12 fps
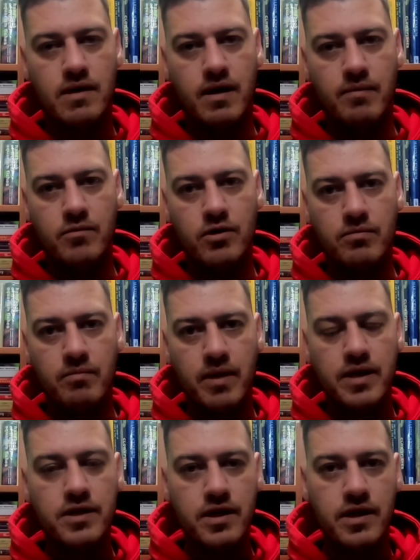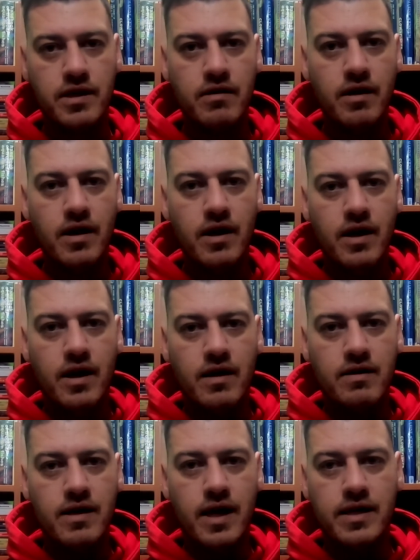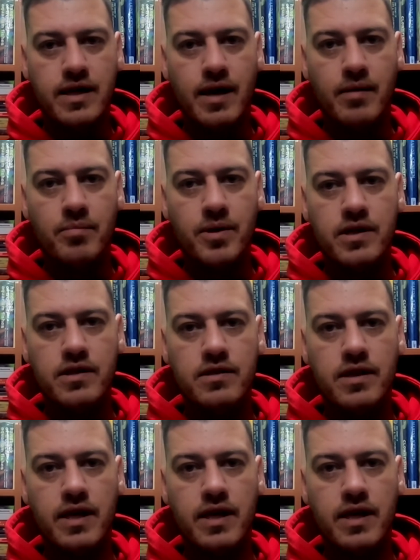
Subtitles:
I'm not mentioning any companies